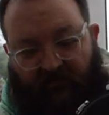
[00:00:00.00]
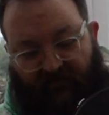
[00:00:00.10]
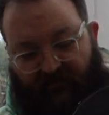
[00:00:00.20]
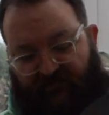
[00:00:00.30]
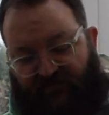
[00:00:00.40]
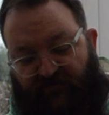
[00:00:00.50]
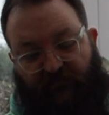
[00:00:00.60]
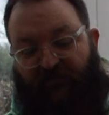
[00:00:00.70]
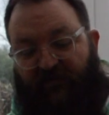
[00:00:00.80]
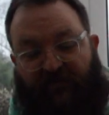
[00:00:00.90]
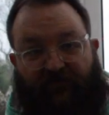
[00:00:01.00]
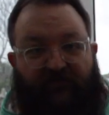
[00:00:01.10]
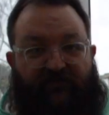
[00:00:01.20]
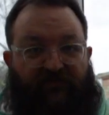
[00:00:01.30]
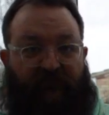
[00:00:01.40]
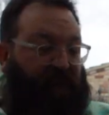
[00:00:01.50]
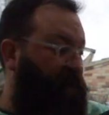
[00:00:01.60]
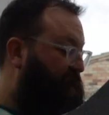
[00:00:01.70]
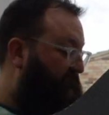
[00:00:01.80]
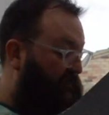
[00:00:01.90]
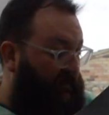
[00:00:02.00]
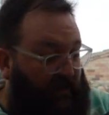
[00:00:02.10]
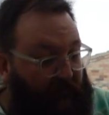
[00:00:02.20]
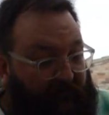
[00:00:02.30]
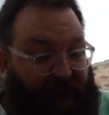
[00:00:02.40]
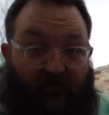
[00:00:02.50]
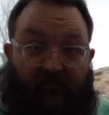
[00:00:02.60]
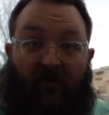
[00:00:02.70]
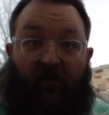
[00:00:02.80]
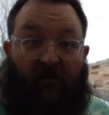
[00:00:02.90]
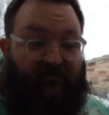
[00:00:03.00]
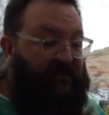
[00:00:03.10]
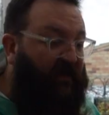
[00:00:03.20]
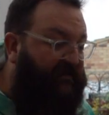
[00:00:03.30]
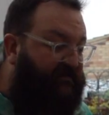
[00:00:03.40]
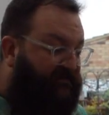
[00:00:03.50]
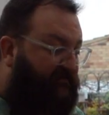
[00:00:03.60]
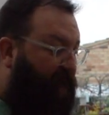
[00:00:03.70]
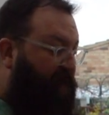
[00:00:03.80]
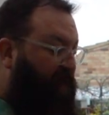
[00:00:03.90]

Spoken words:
Super huge Epiphone hard case.